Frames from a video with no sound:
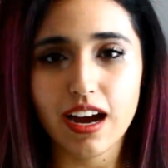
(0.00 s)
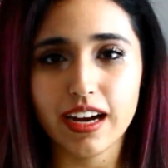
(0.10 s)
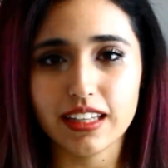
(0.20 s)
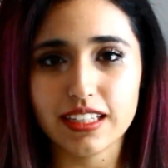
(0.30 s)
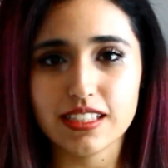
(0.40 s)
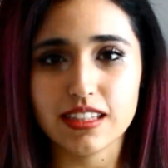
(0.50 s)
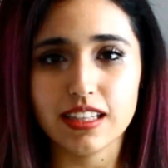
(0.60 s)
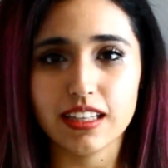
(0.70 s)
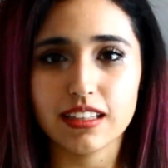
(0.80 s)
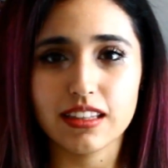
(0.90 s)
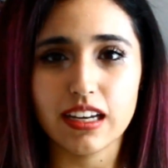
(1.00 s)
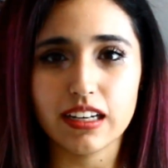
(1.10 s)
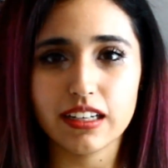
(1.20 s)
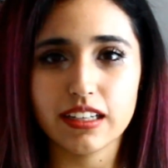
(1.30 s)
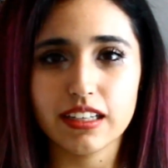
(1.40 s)
I like to think
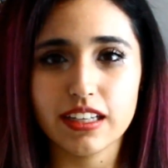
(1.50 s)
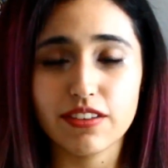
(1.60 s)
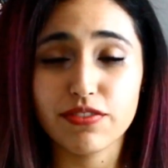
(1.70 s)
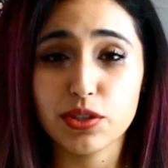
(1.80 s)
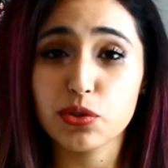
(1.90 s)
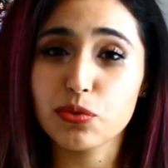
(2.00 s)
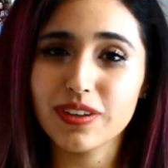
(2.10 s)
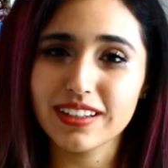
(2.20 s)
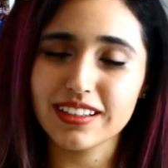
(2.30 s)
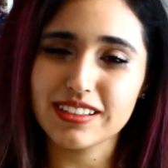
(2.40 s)
that if you